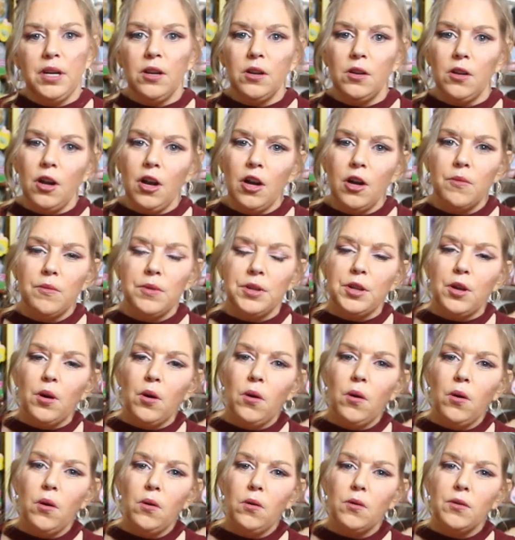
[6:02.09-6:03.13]
along with the
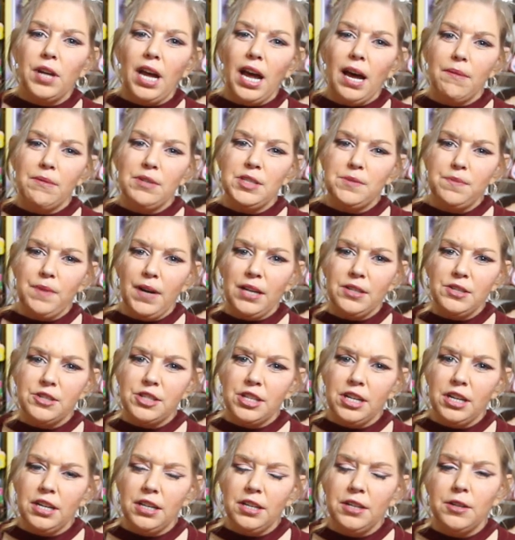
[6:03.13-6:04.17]
whole Cabbage Patch
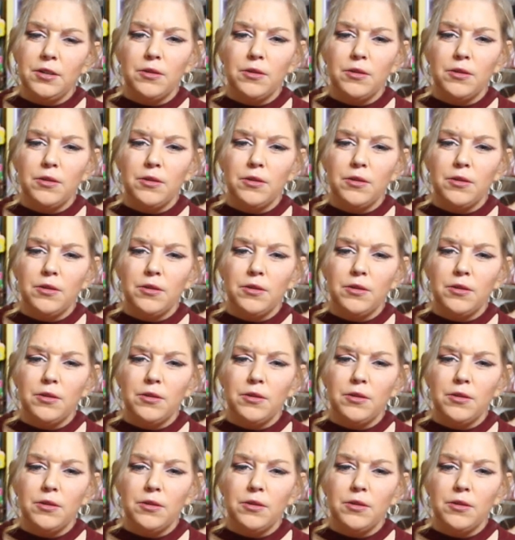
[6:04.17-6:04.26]
Kid